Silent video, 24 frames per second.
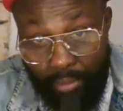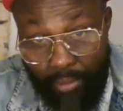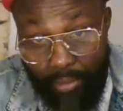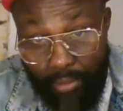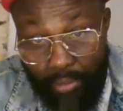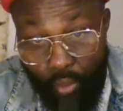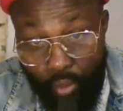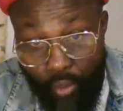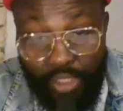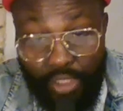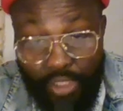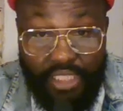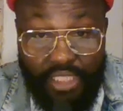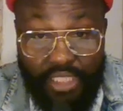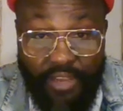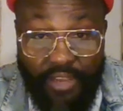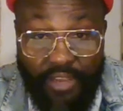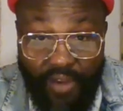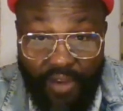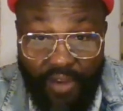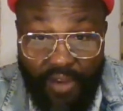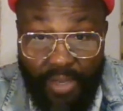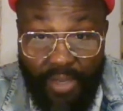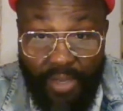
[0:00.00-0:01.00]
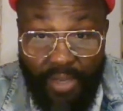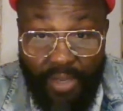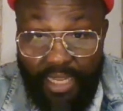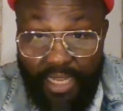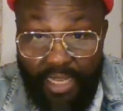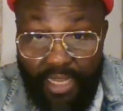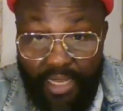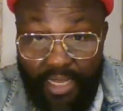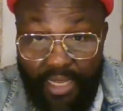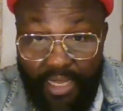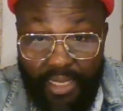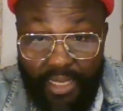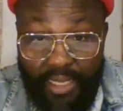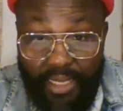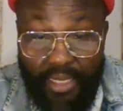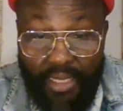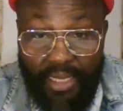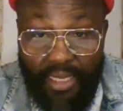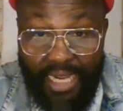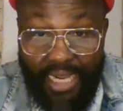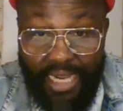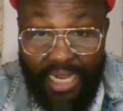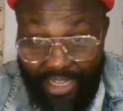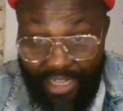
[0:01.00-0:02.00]
which is a family
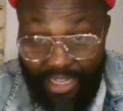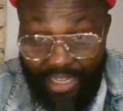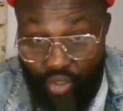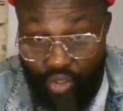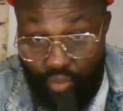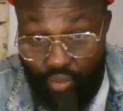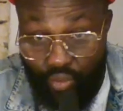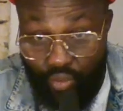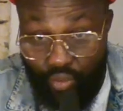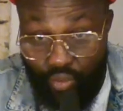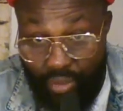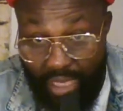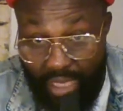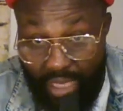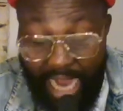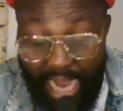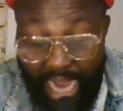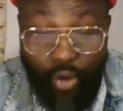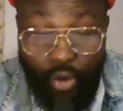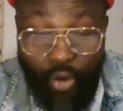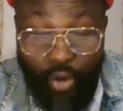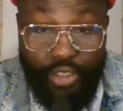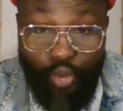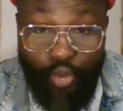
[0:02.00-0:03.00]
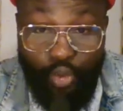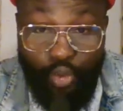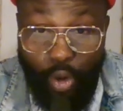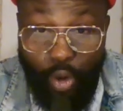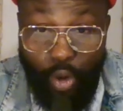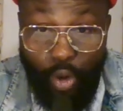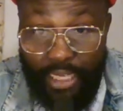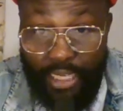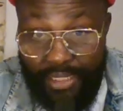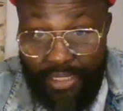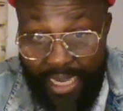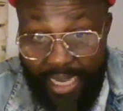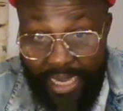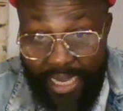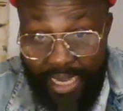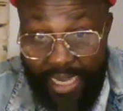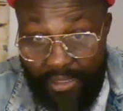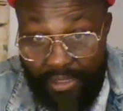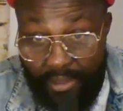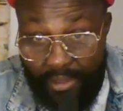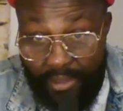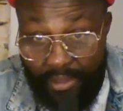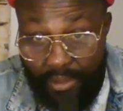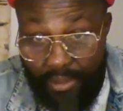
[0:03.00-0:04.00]
council, according to what he said.
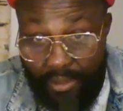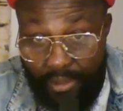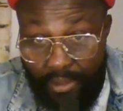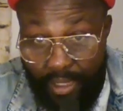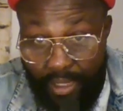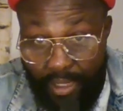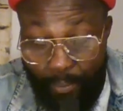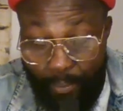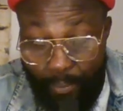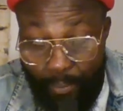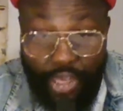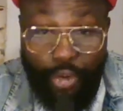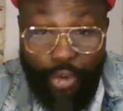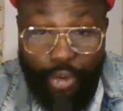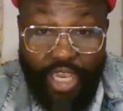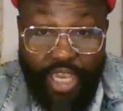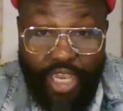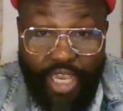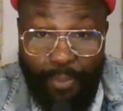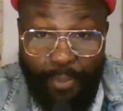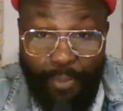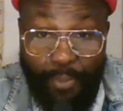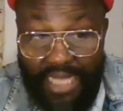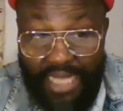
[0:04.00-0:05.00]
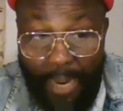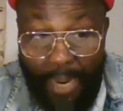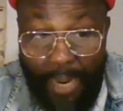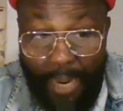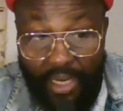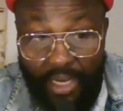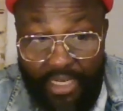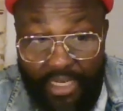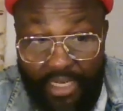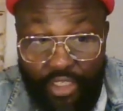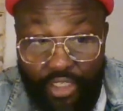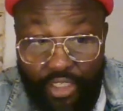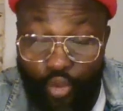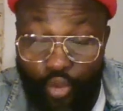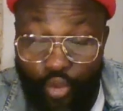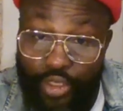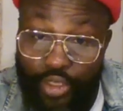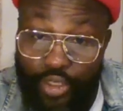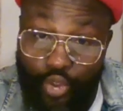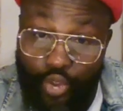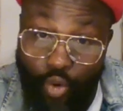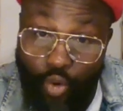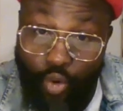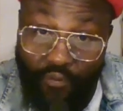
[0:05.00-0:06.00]
But he will keep on dabbling into
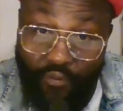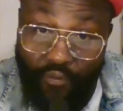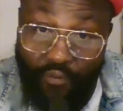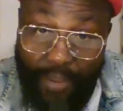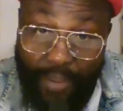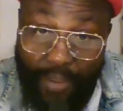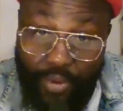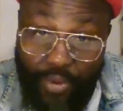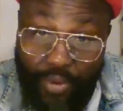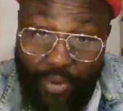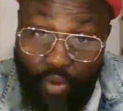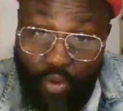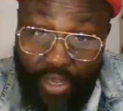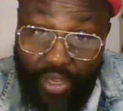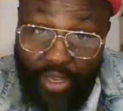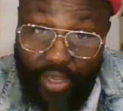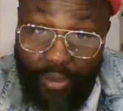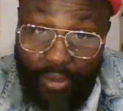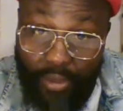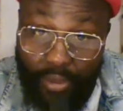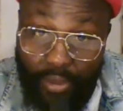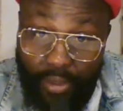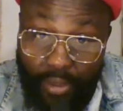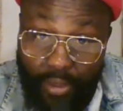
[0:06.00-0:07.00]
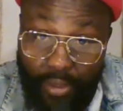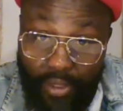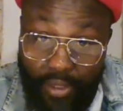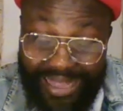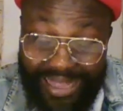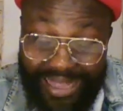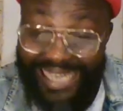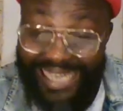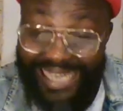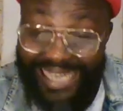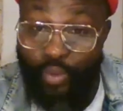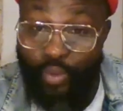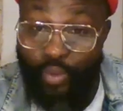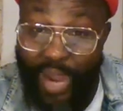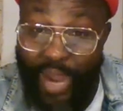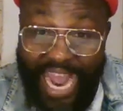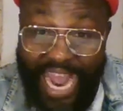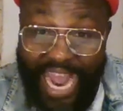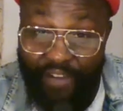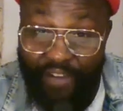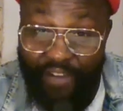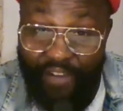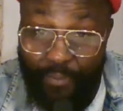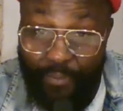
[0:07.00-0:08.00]
issue of IPOB. That is where I
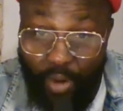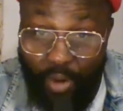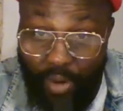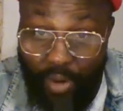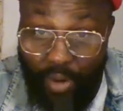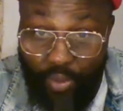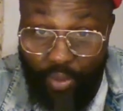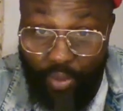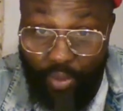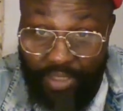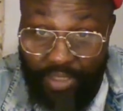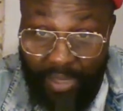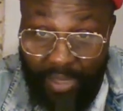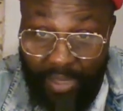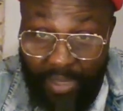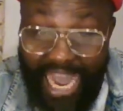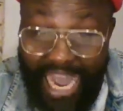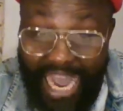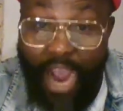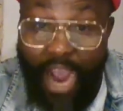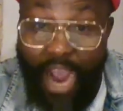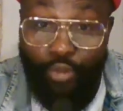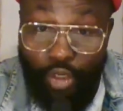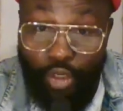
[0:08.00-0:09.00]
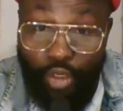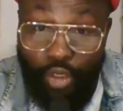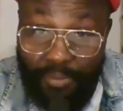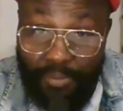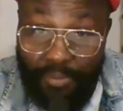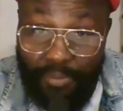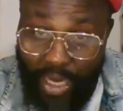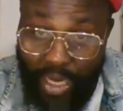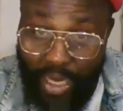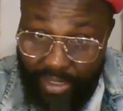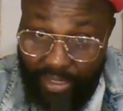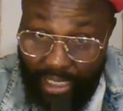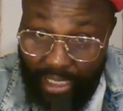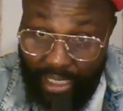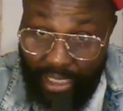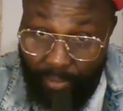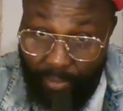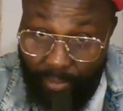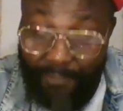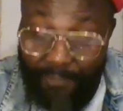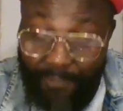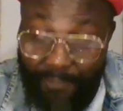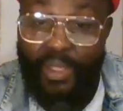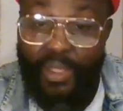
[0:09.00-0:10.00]
have a problem with this man. I have told him time without
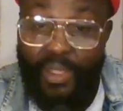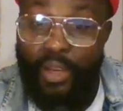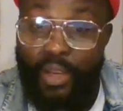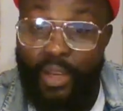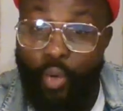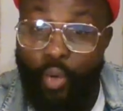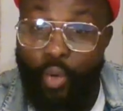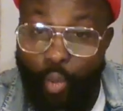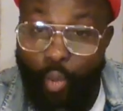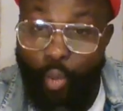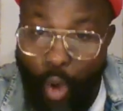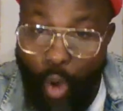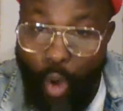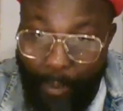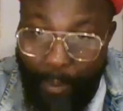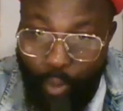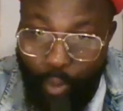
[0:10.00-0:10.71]
number. When